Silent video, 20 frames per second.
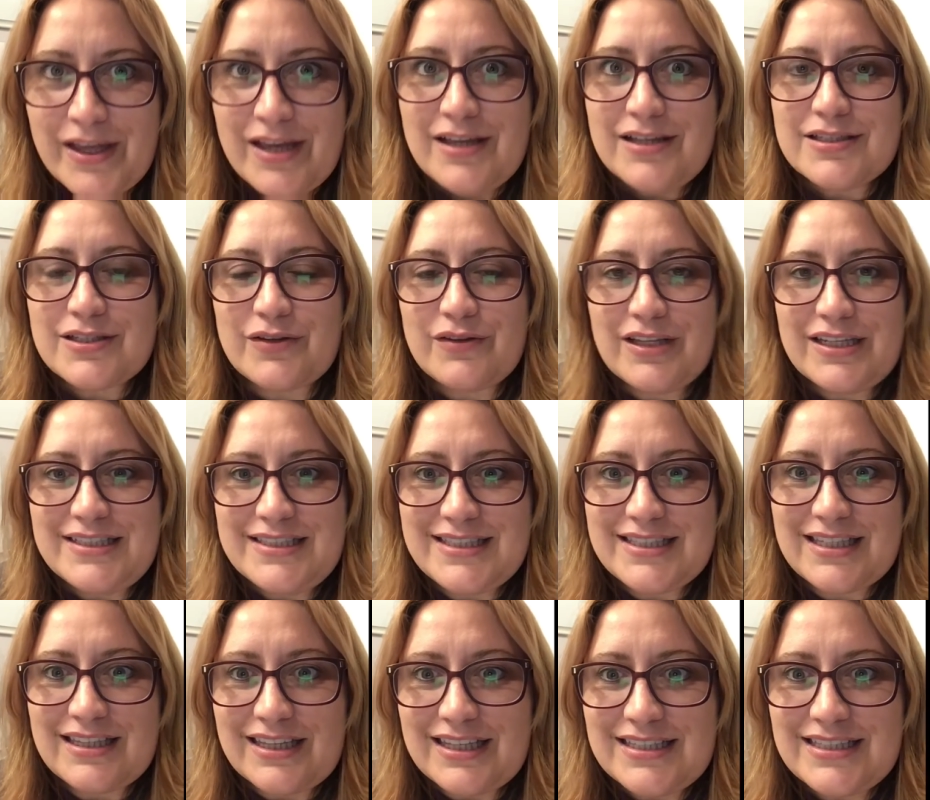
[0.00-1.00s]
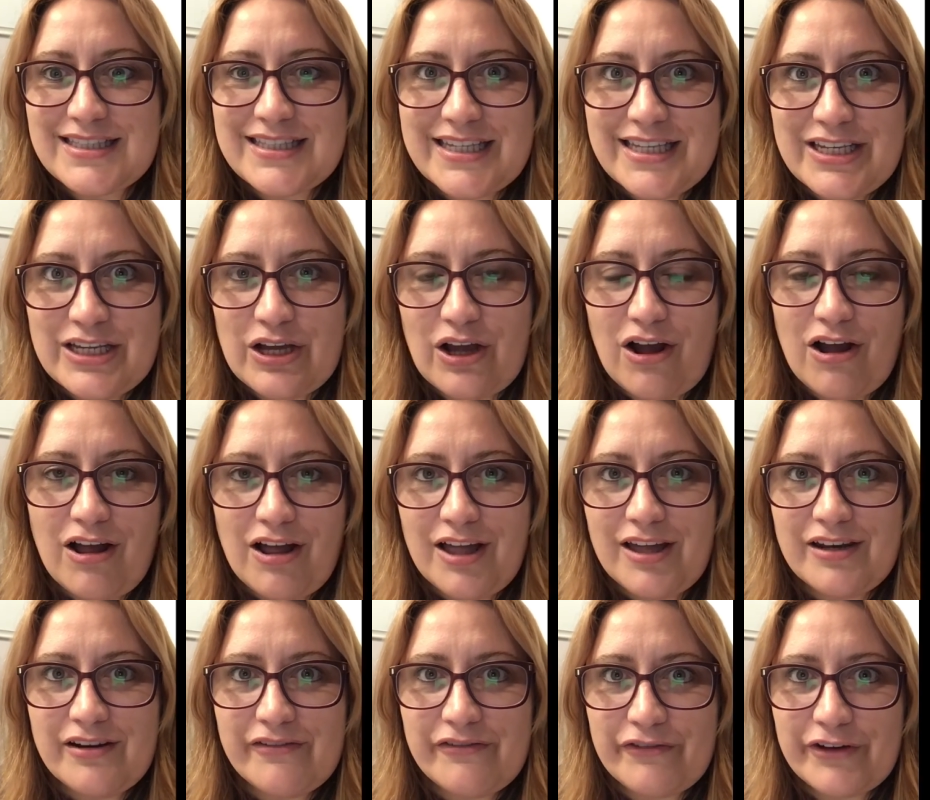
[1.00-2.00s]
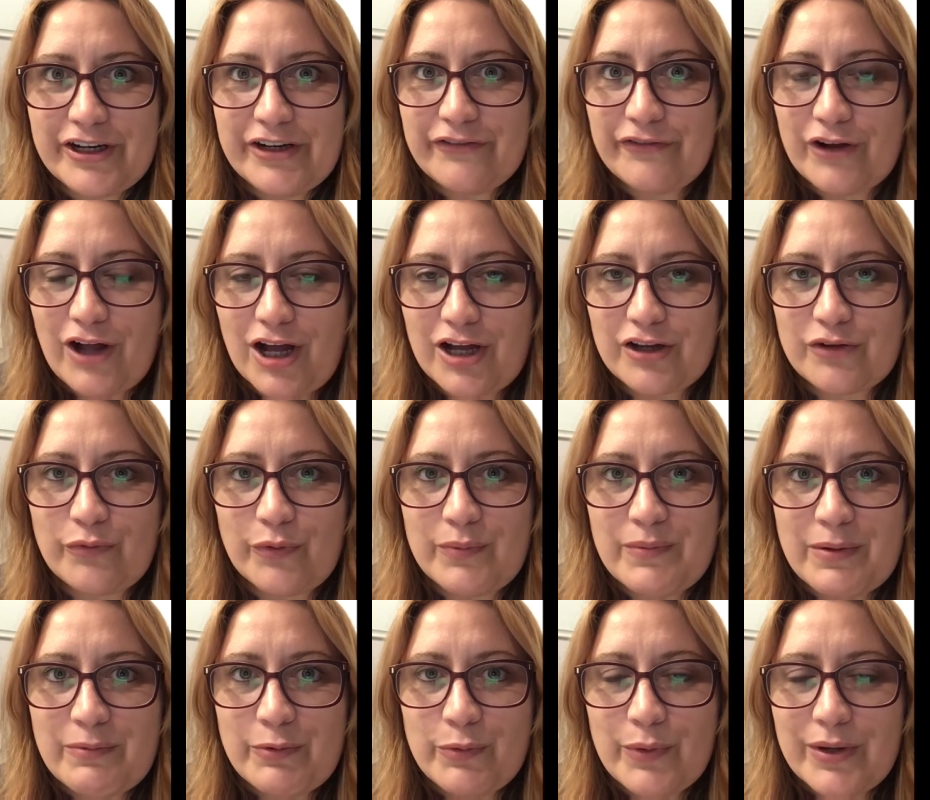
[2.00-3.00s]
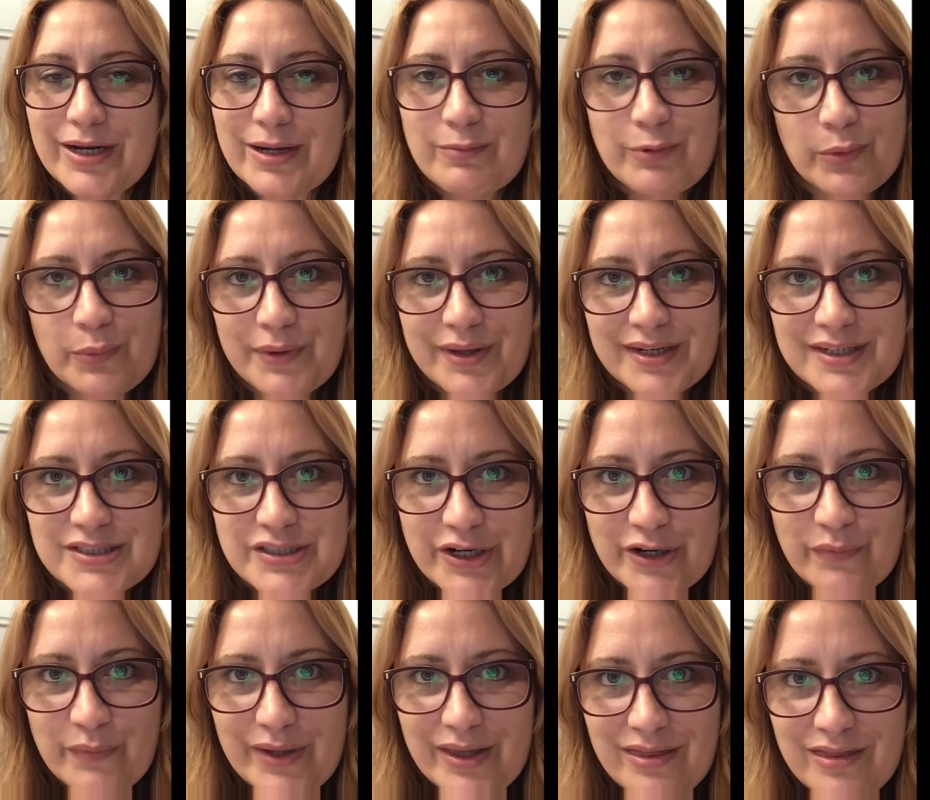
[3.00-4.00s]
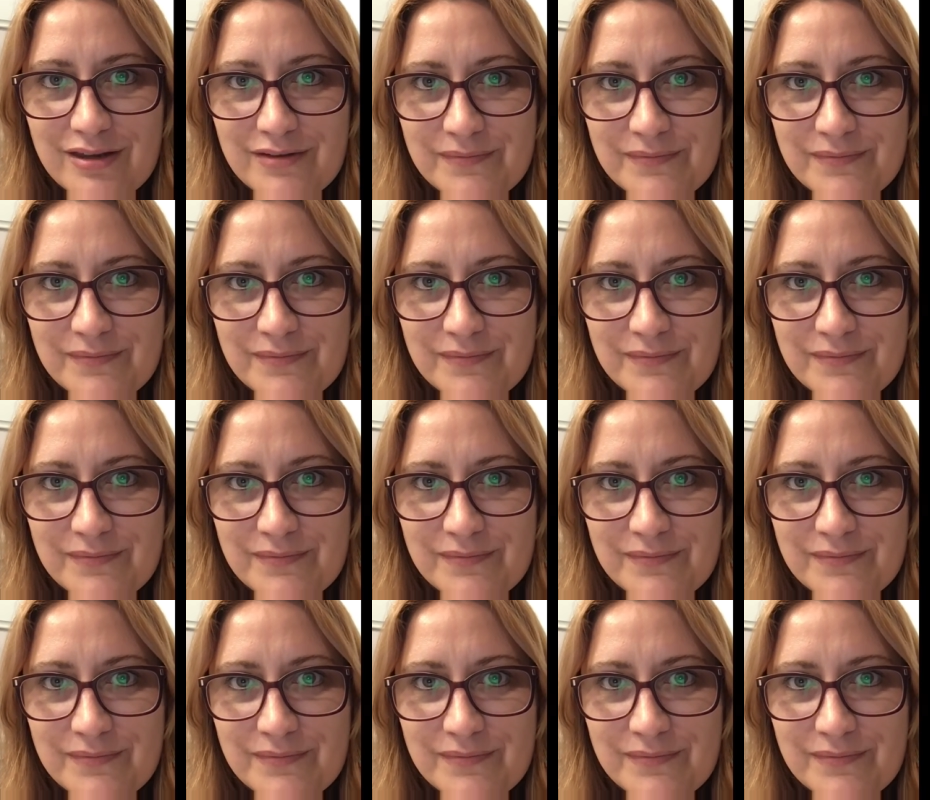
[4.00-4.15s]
So let's see on Freddy Frog. Remember what number we're gonna start with?